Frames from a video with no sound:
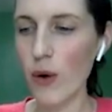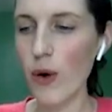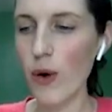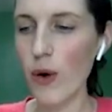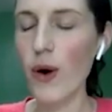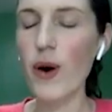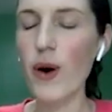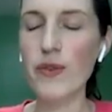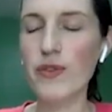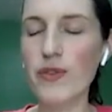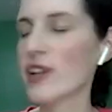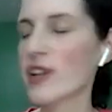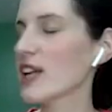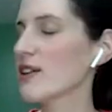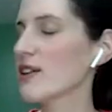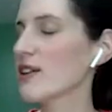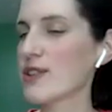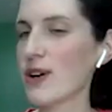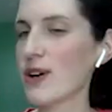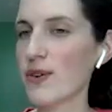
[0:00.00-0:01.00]
hopefully
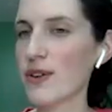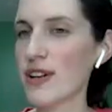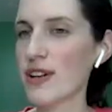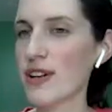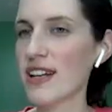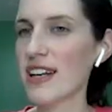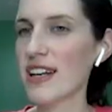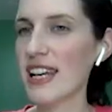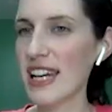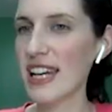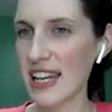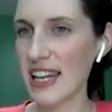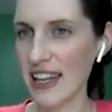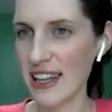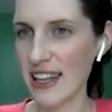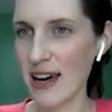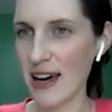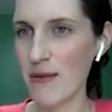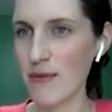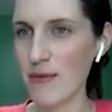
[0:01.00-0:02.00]
you don't need
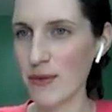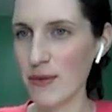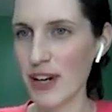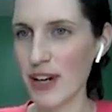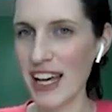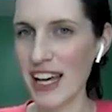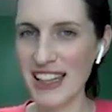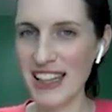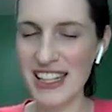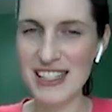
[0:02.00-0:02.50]
them, right?